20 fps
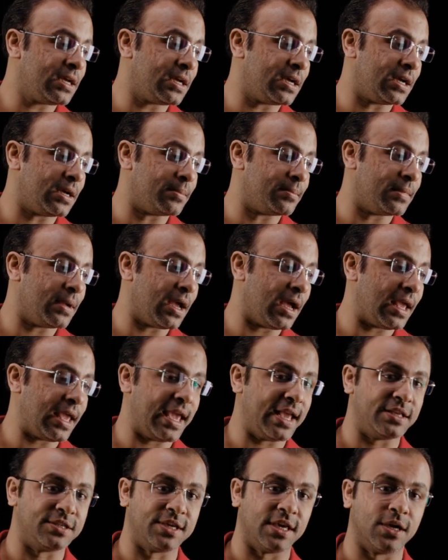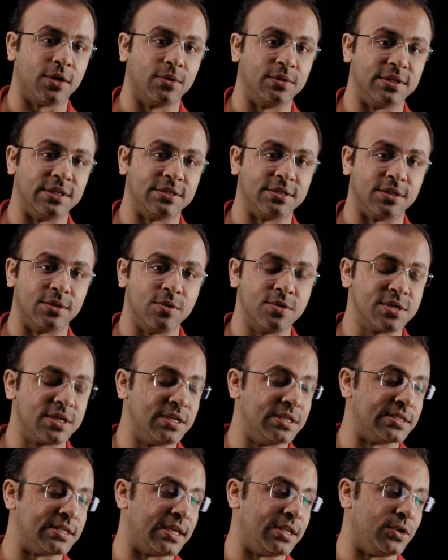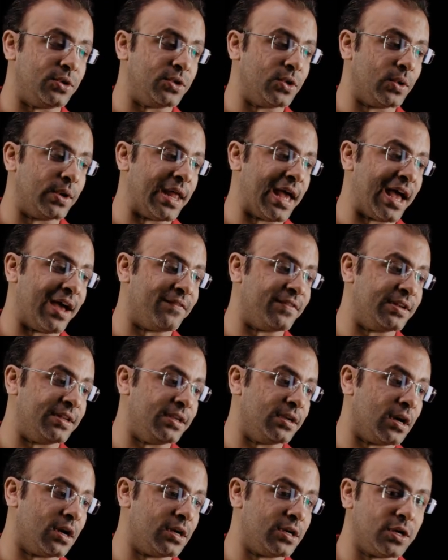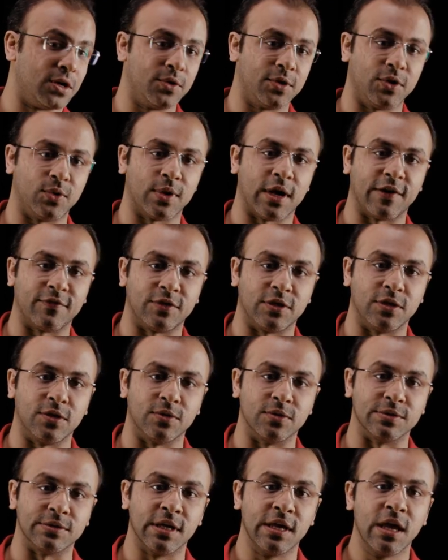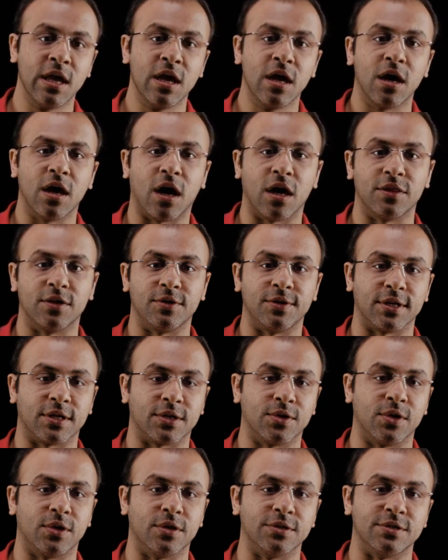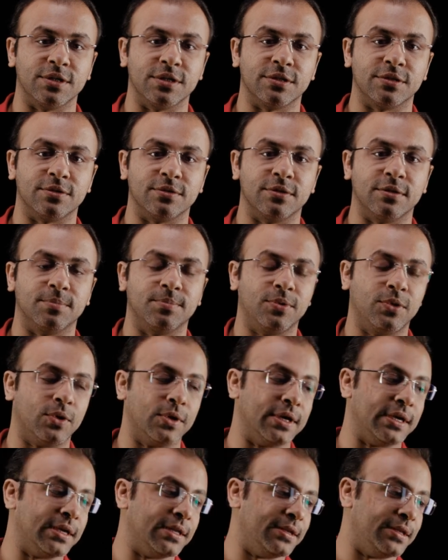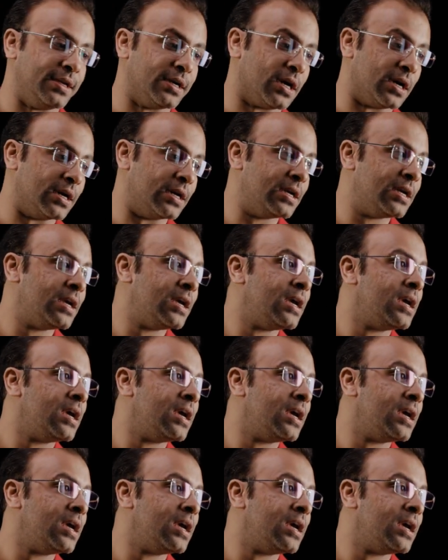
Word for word: um, HA only solutions and you don't have a DR node, you have to use other technologies to deploy DR.